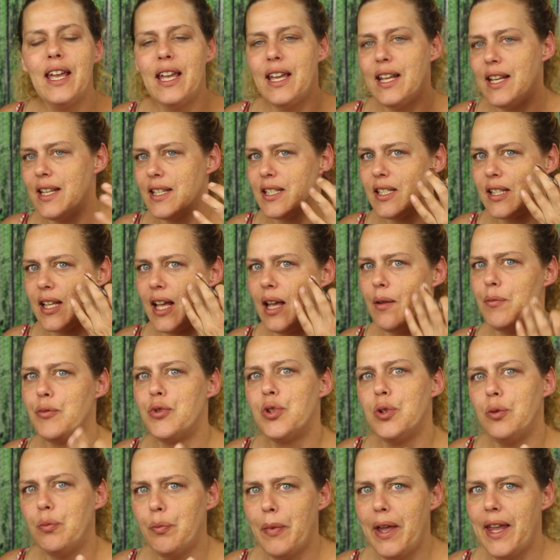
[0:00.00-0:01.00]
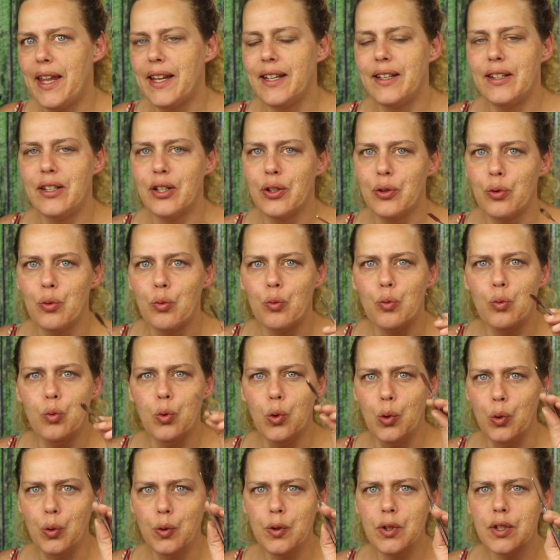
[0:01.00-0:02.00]
it is time to make the
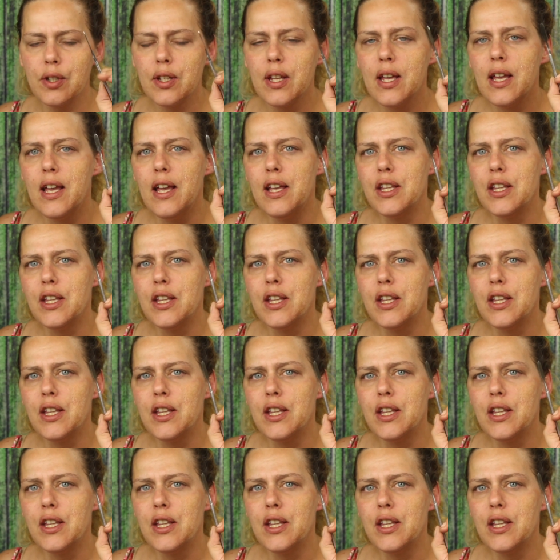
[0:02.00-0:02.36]
wound.